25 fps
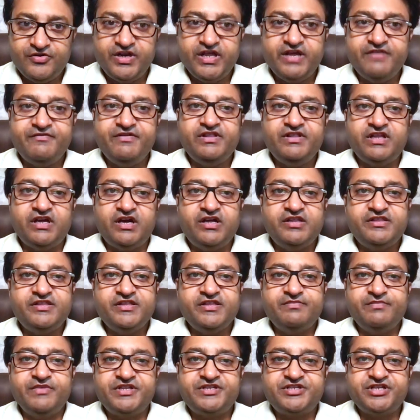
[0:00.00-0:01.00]
Today with us
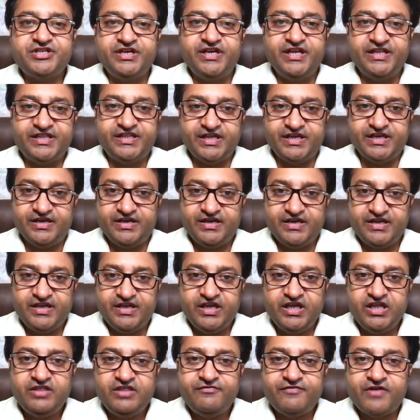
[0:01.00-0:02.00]
is Mr. Nitin.
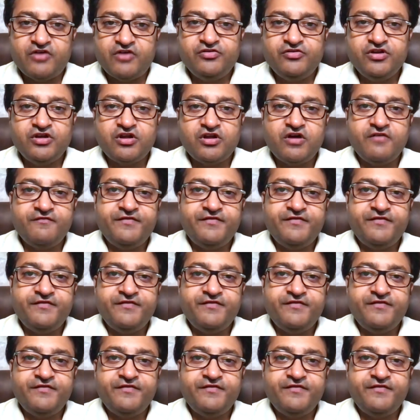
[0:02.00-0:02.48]
He is founder